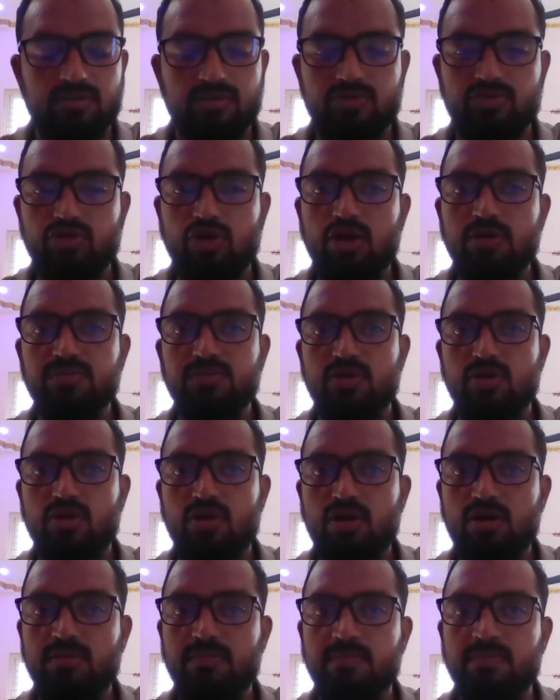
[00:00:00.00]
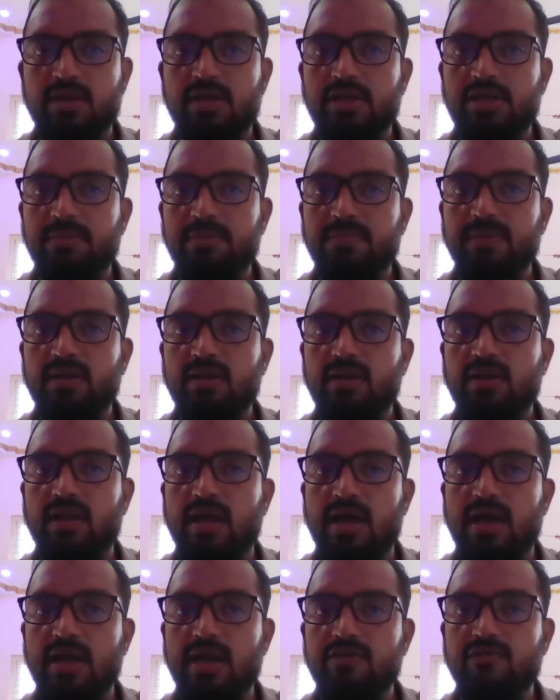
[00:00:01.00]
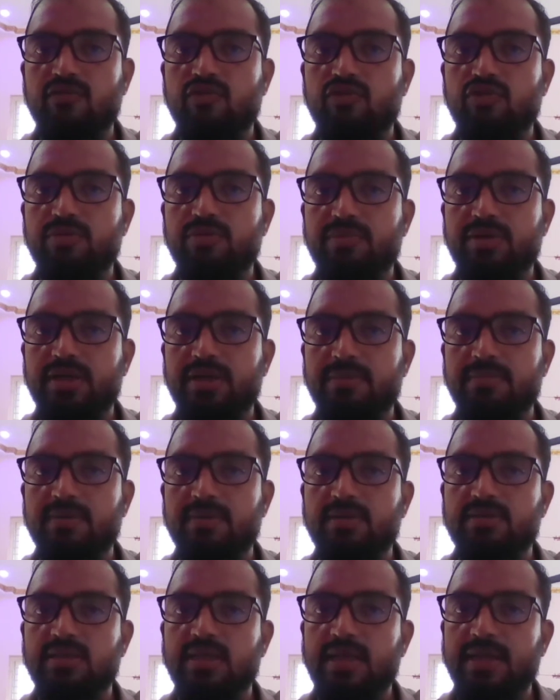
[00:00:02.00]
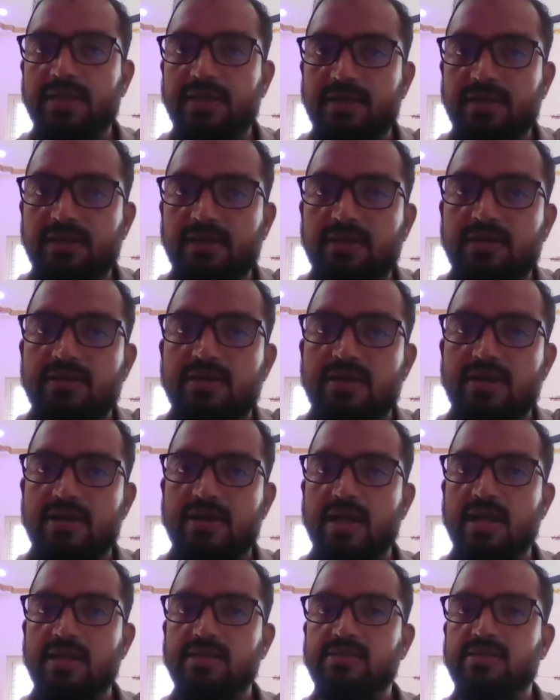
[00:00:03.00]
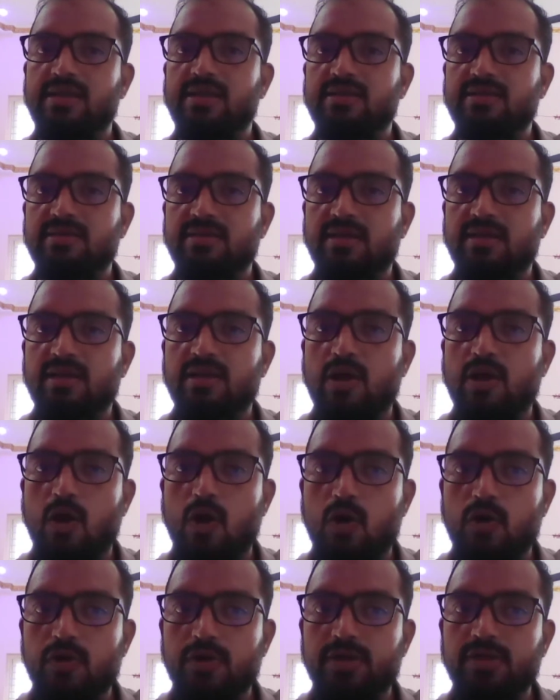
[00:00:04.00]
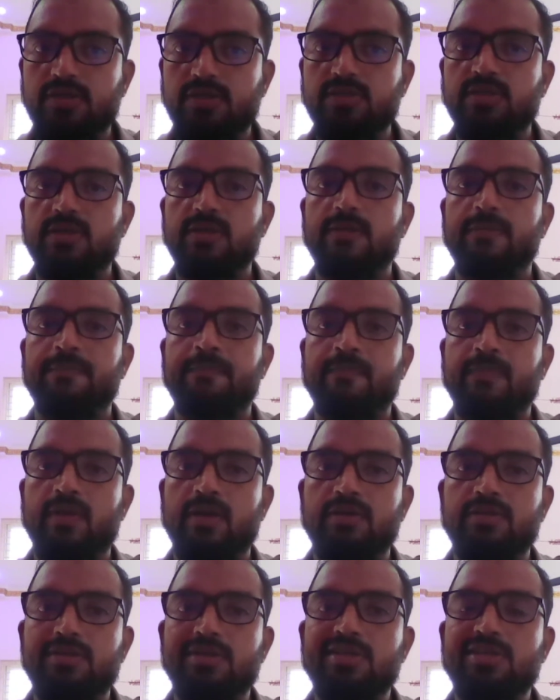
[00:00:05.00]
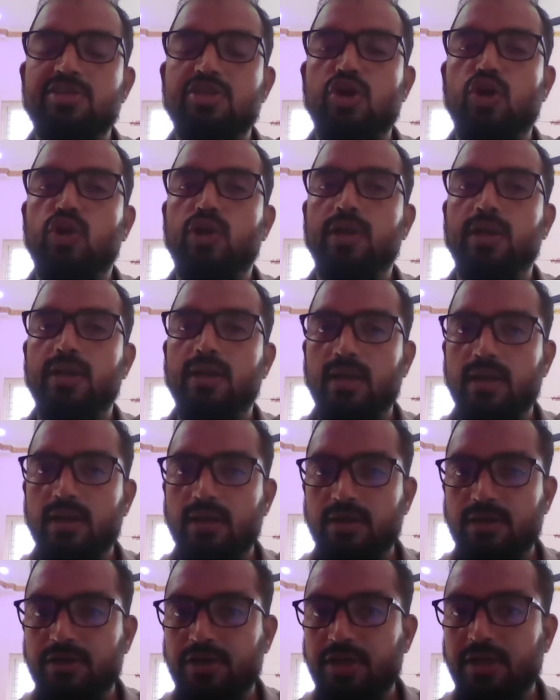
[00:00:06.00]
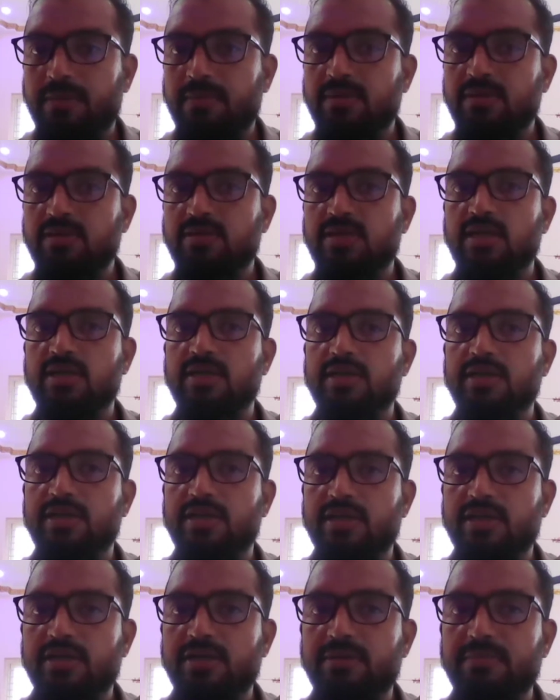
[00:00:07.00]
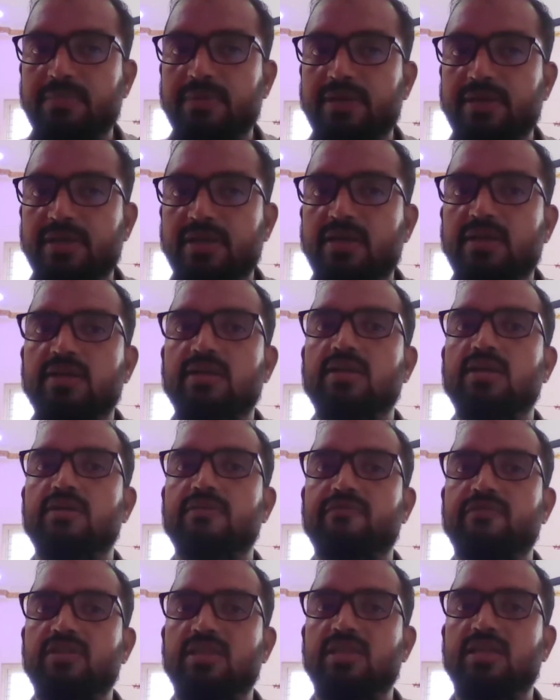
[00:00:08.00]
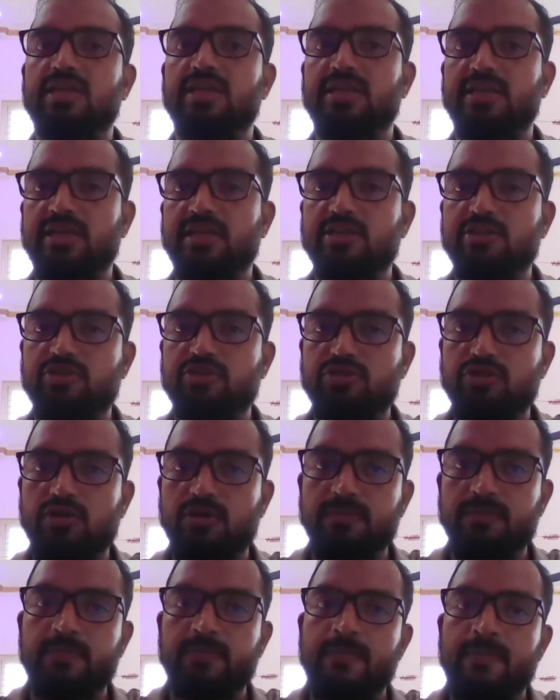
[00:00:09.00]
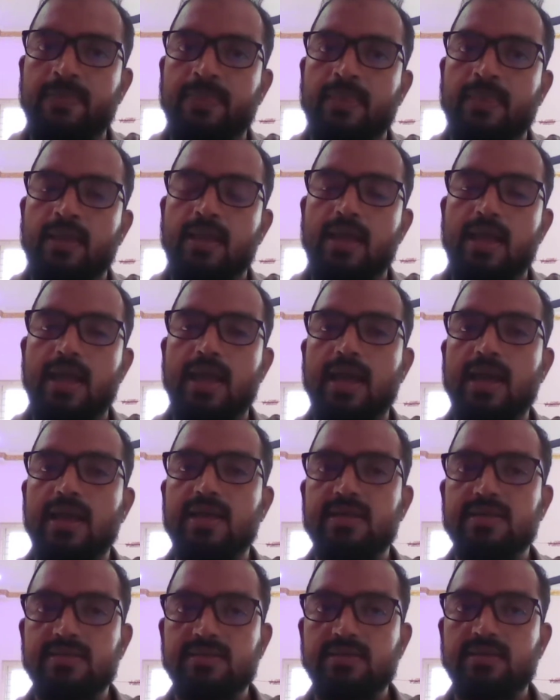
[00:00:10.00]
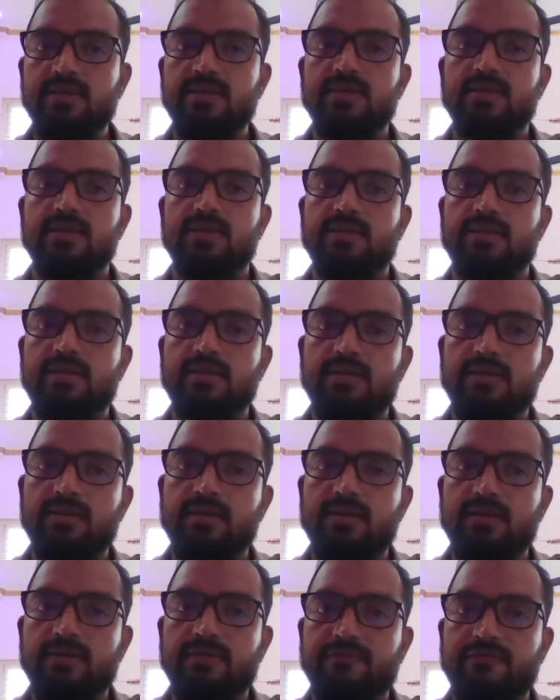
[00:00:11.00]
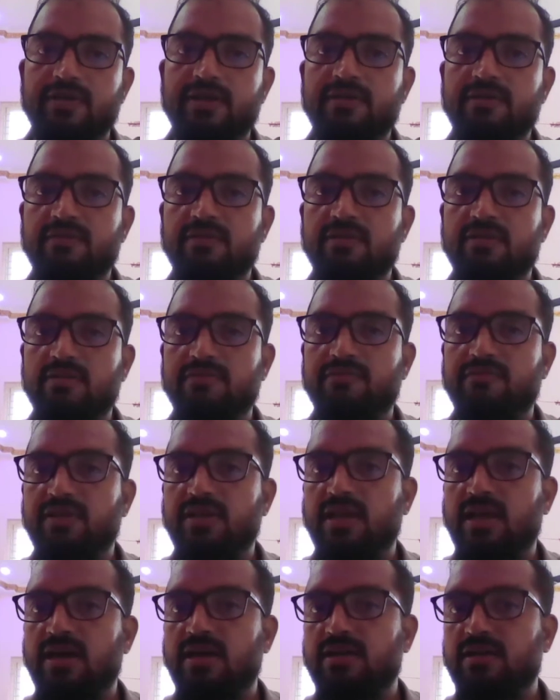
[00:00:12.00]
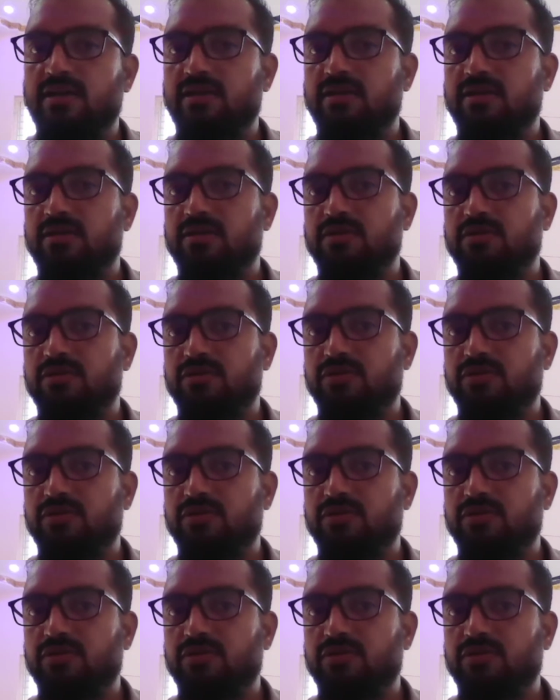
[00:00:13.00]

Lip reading: jobs log multiple high volume tables like transactional orders. These all tables are interdependent with ETL job. As when we are